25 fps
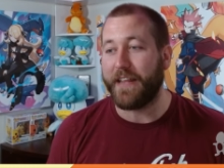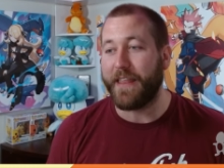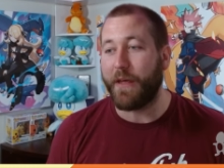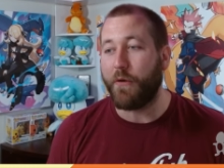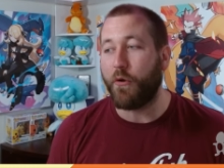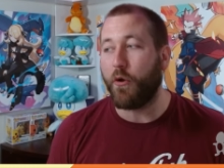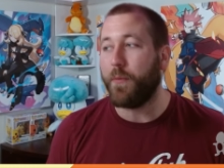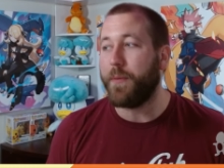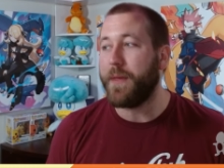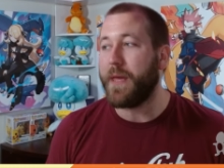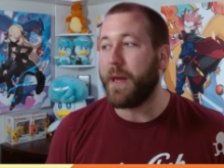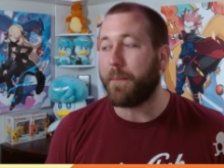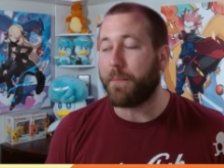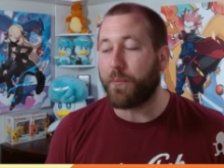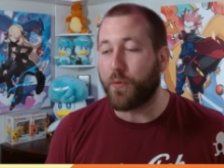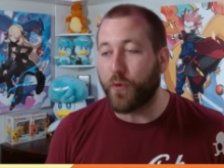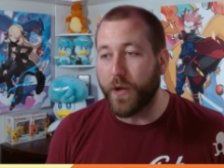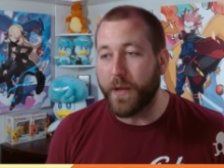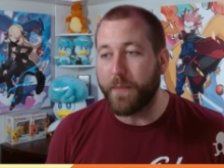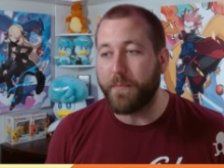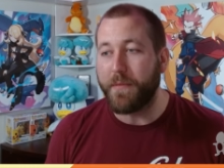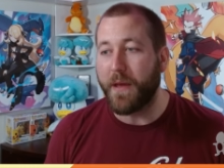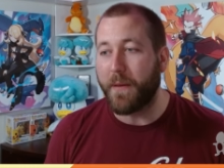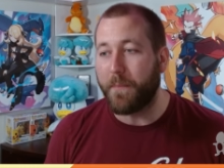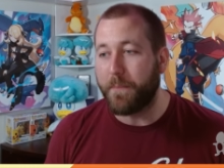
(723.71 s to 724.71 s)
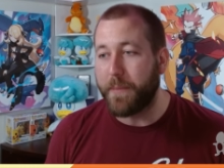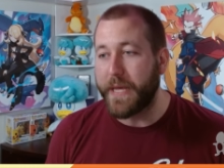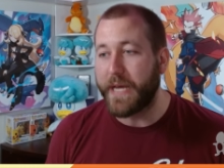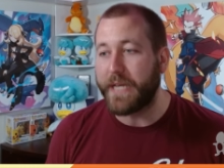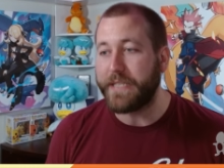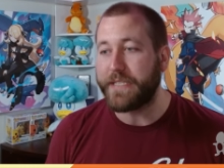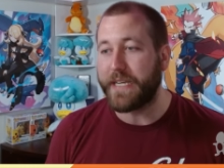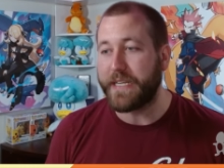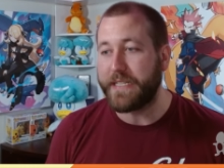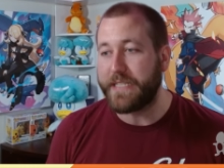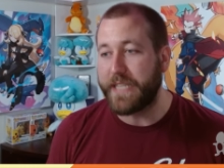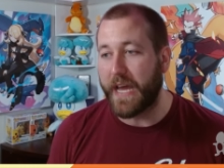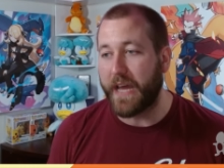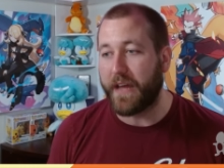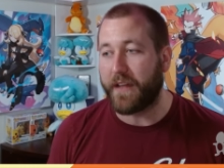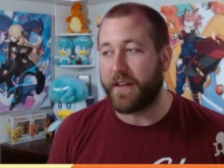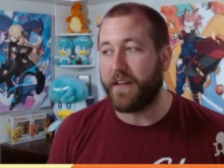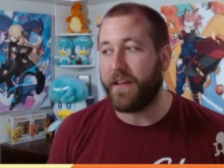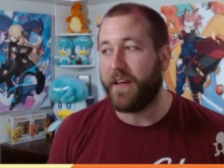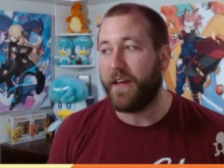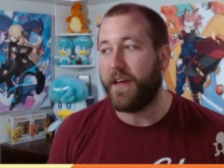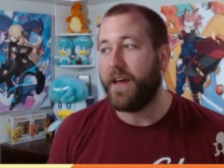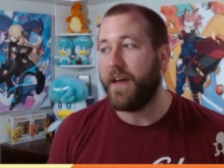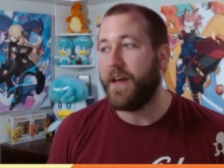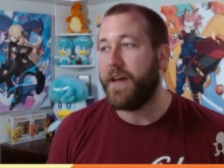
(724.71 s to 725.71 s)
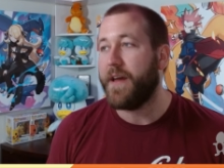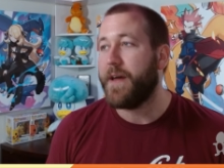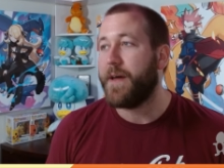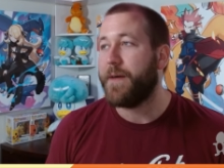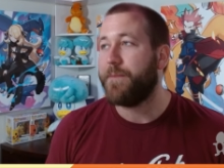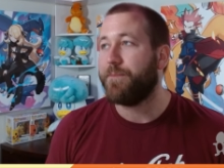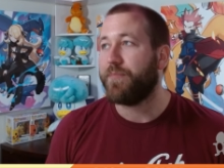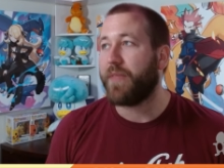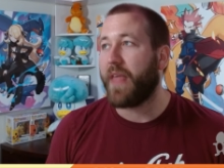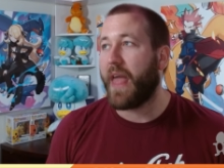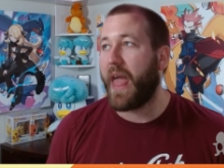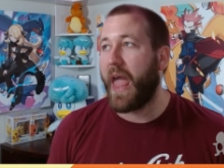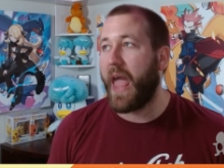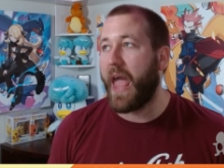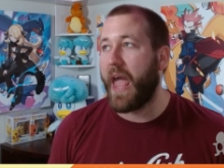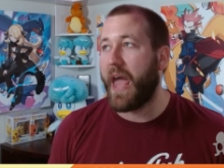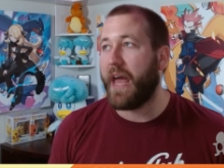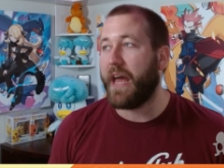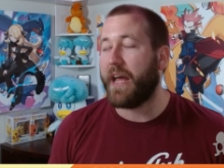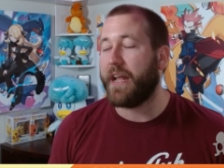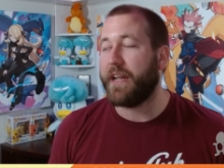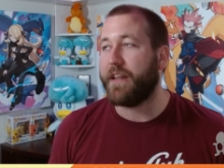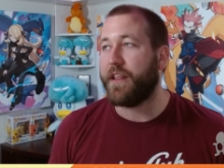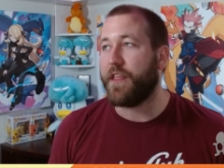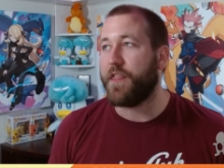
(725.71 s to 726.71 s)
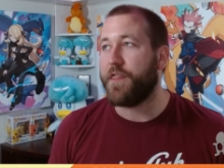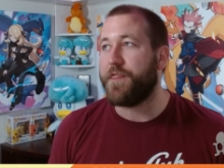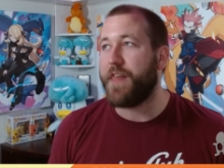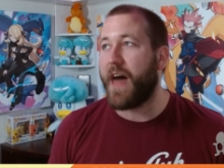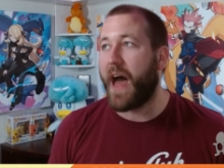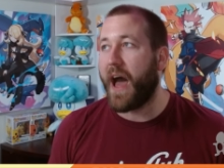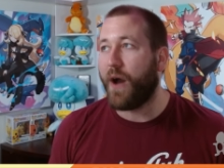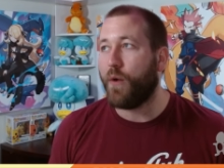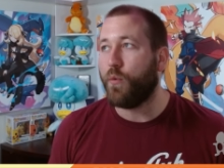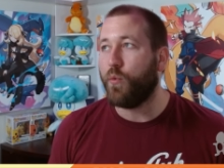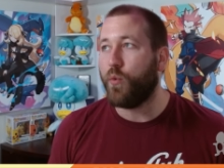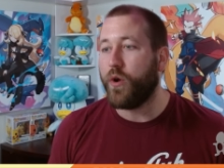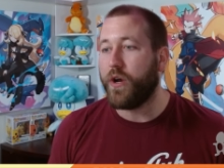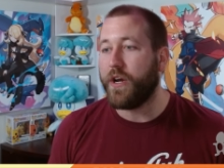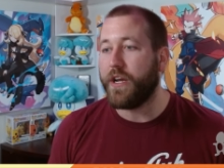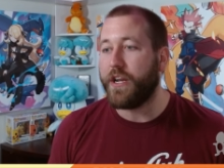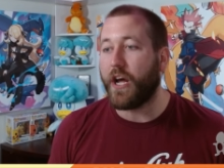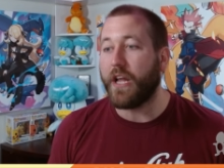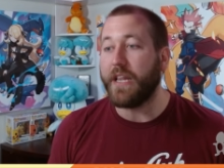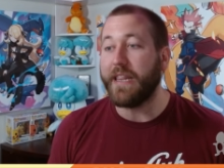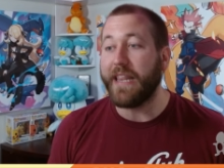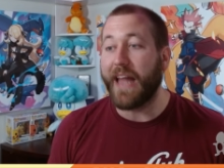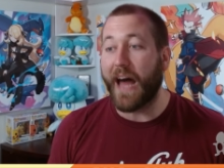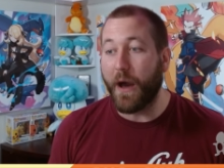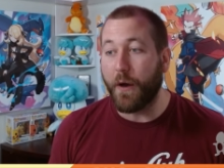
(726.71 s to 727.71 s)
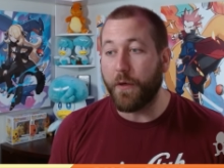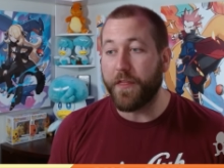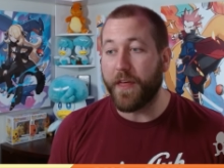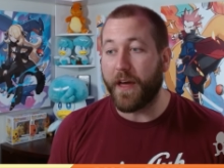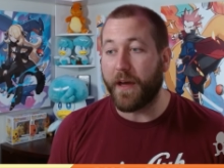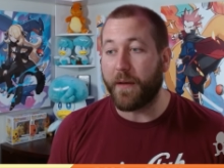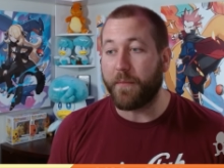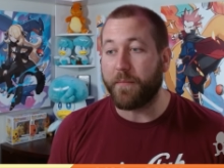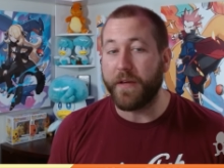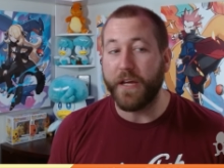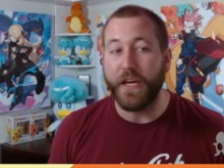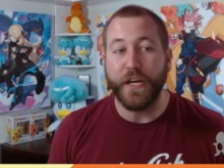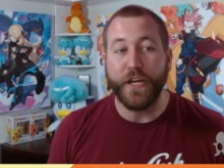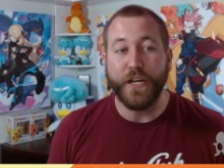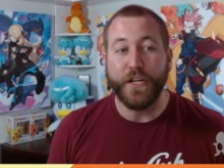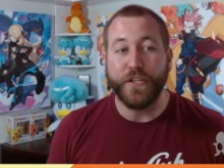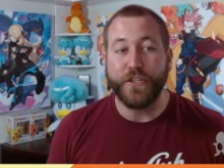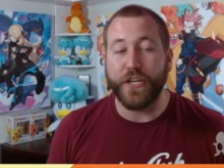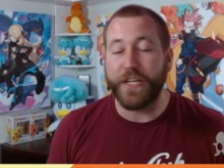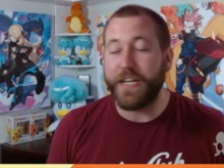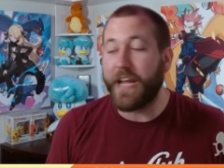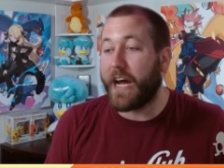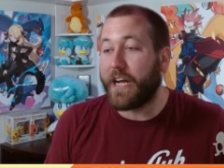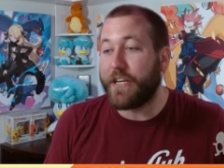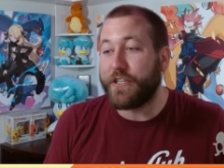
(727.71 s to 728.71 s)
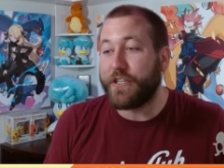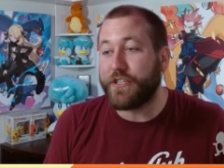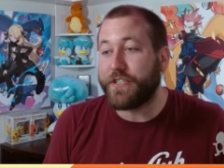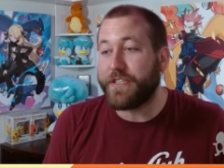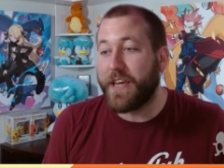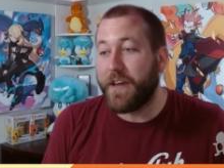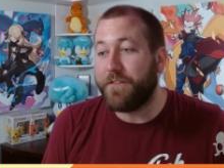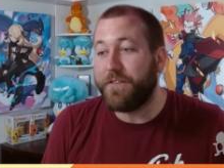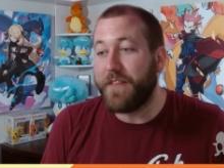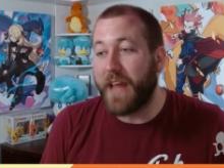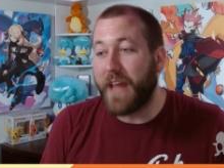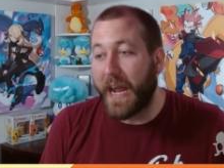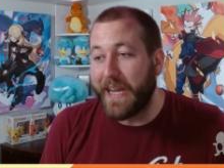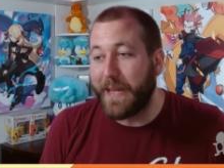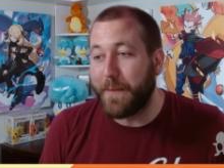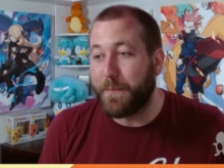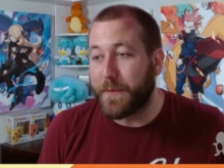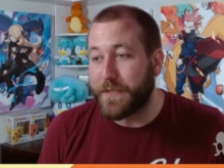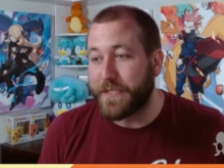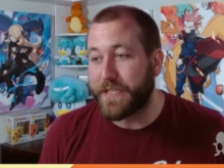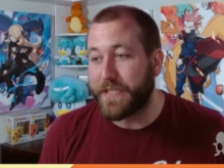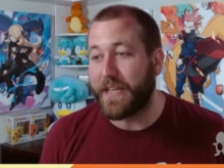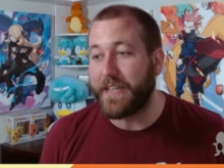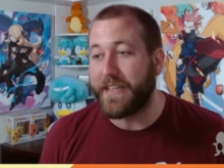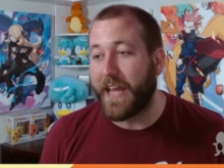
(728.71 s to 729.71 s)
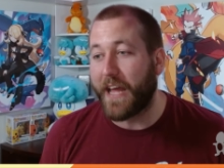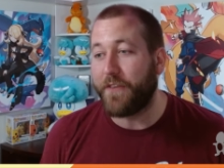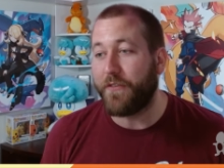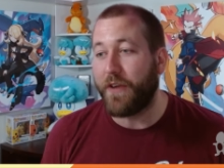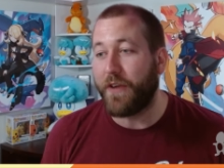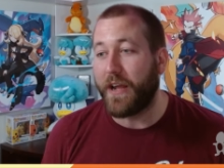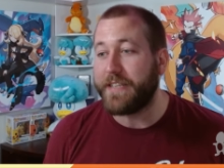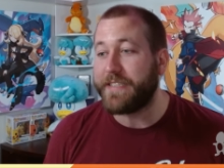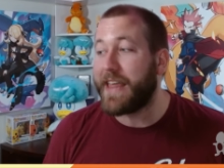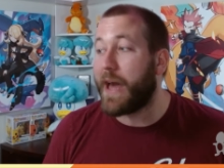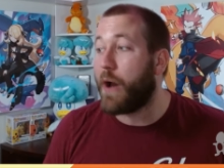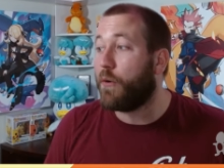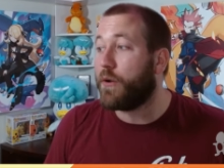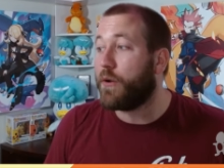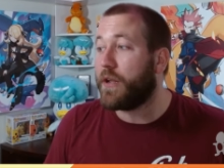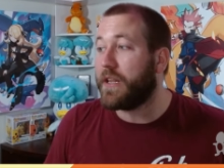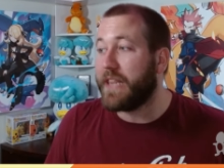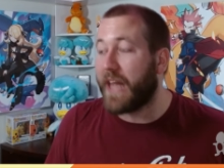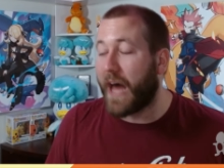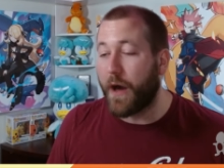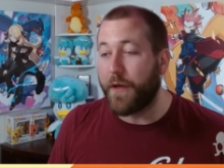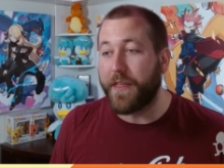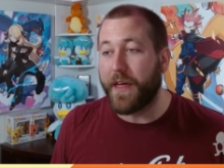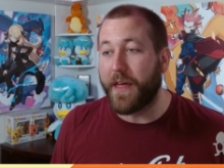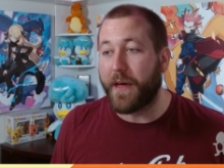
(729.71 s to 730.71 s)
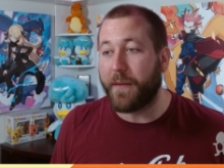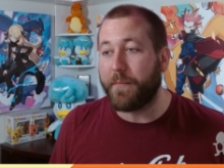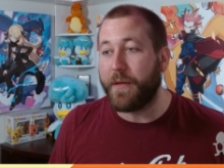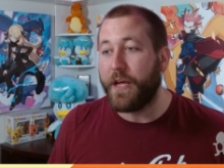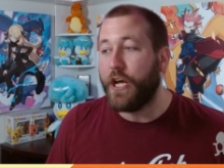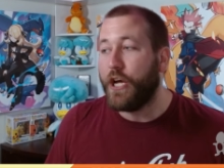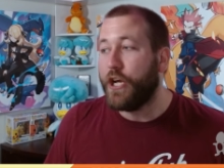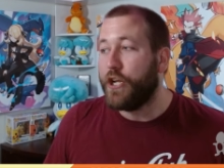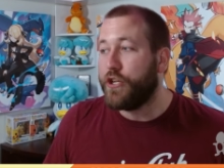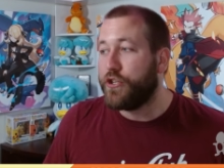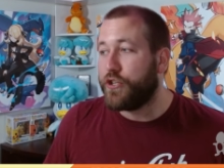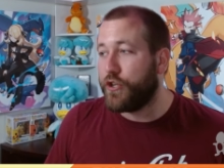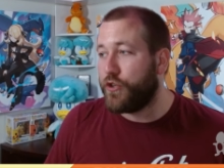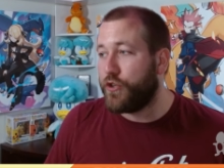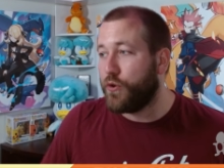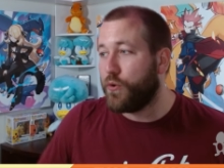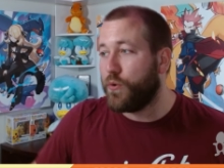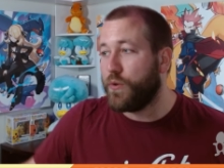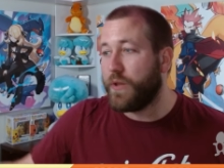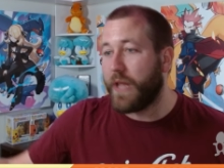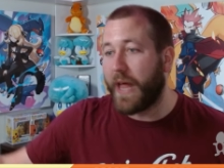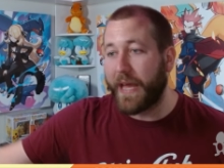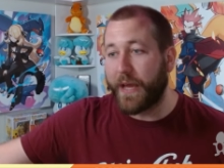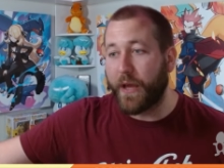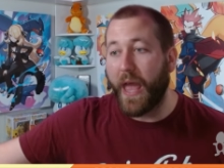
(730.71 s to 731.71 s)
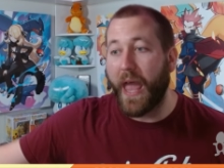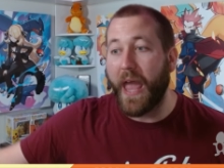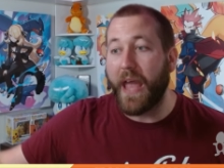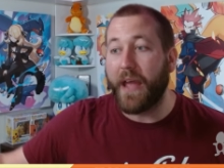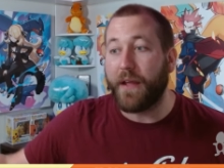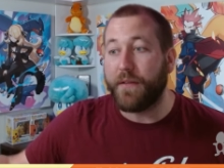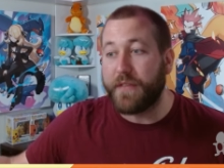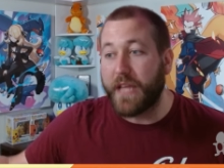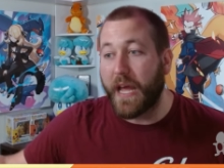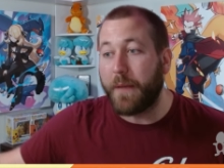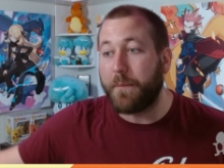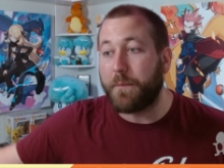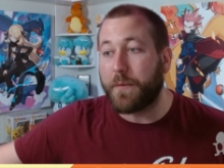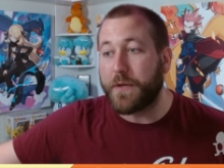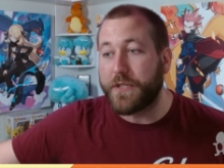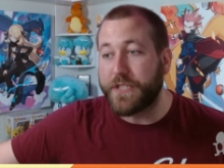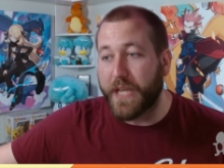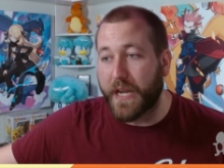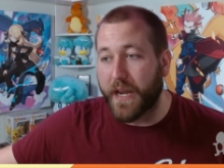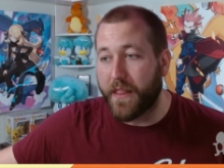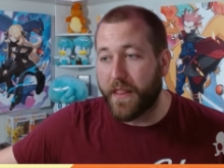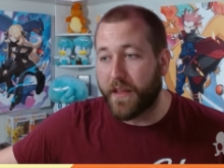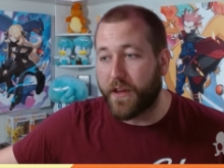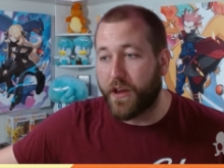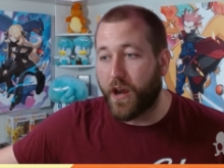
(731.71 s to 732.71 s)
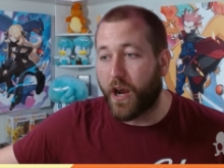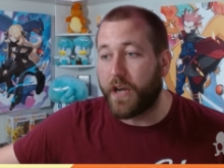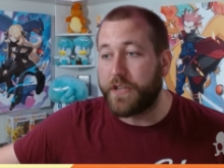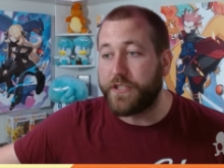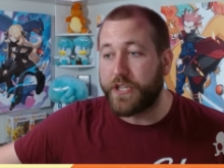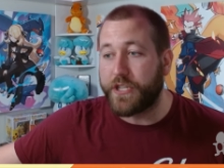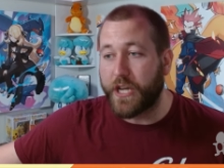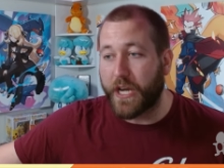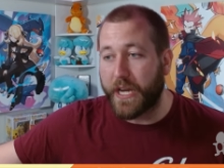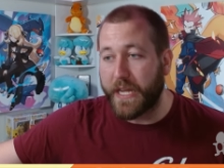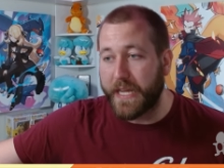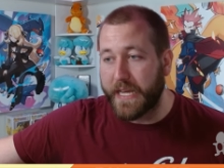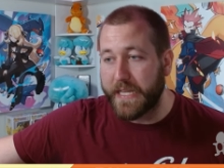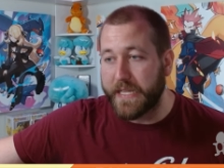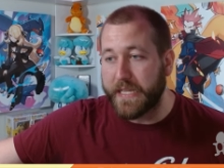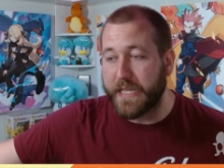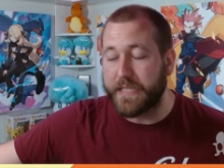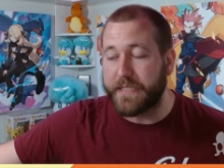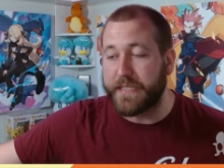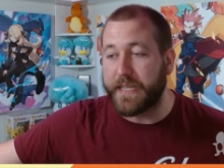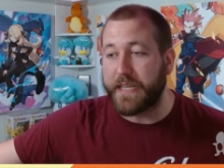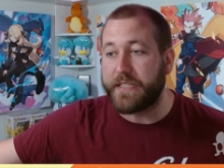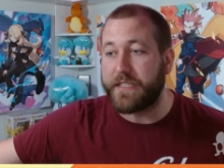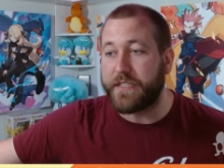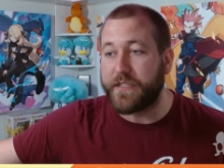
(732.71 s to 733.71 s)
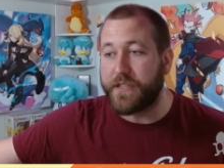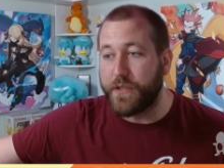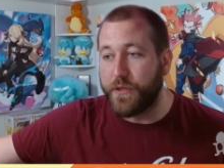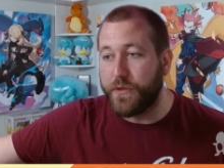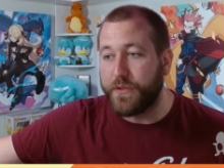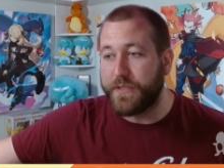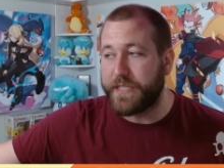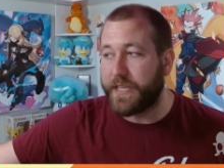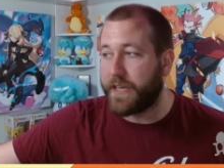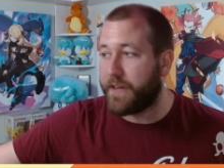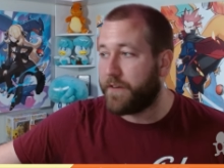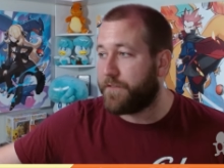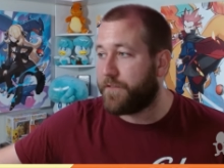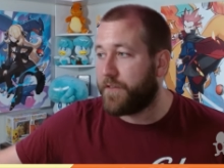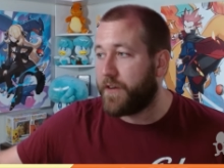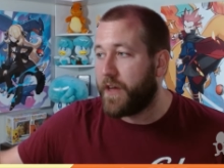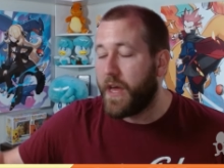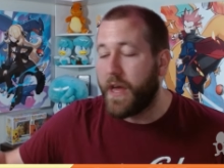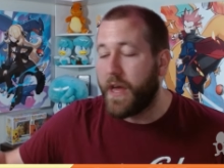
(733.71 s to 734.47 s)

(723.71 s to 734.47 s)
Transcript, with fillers: There will be a premium PSA 10 and that would allow them to not just give 90% 10 rates. That would allow them to do like, hey, 10% of the cards are going to get this exclusive,